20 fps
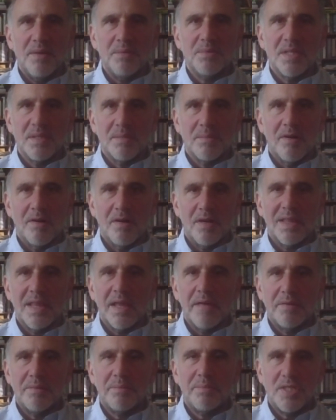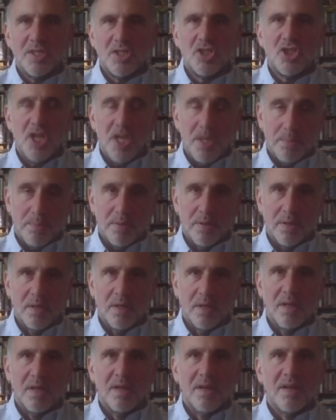it up to the market, they would be cheap.
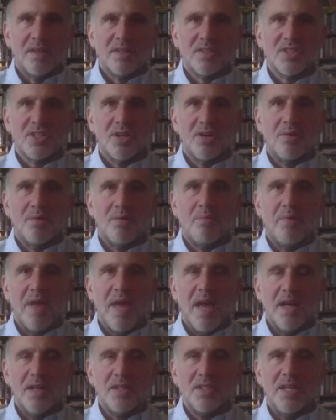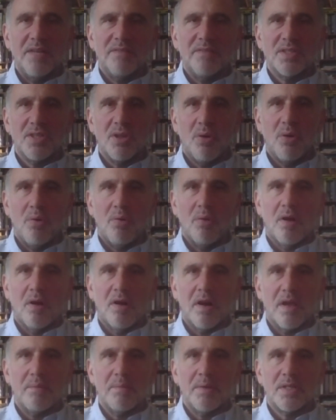So we actually have this whole
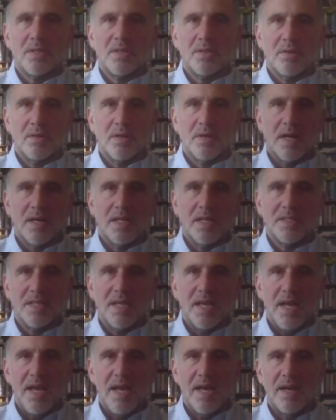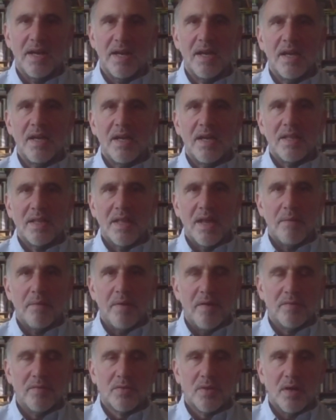argument turned on its head, that
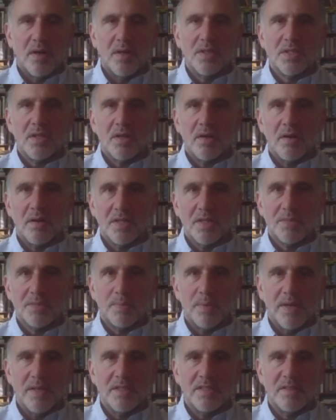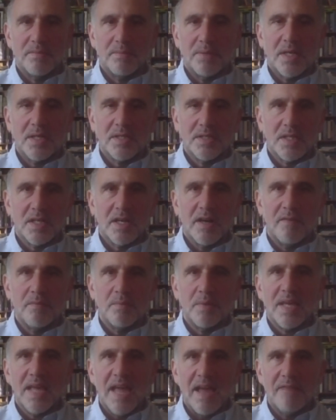we have drugs that are expensive because the
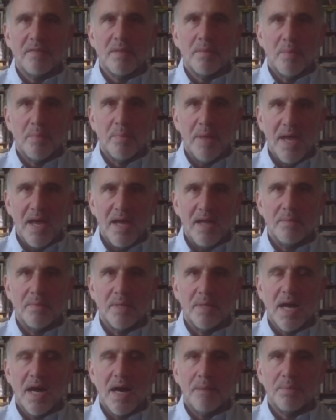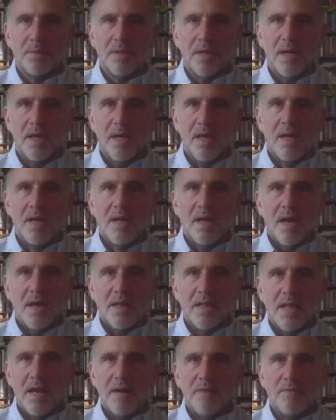government gave them a patent monopoly.
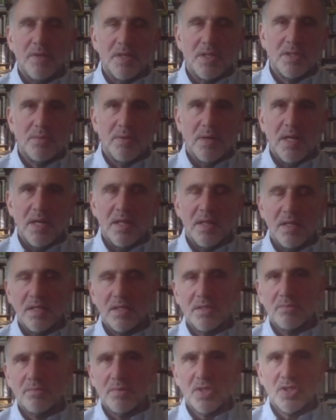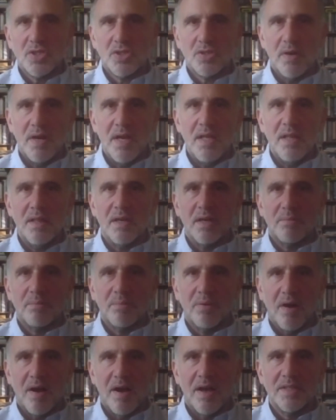And then if we do anything to restrain the
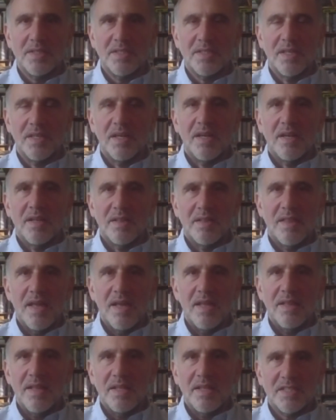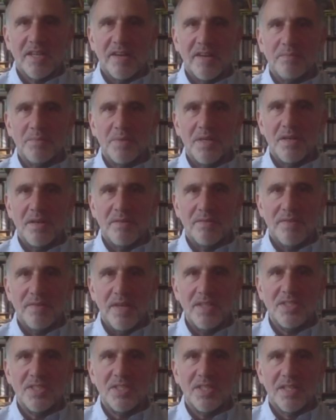price, then that's government
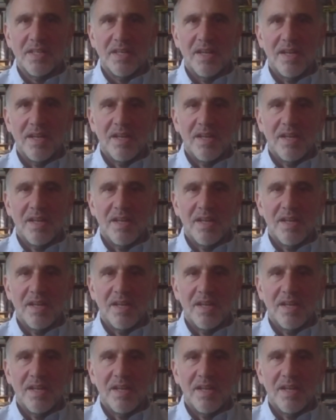intervention.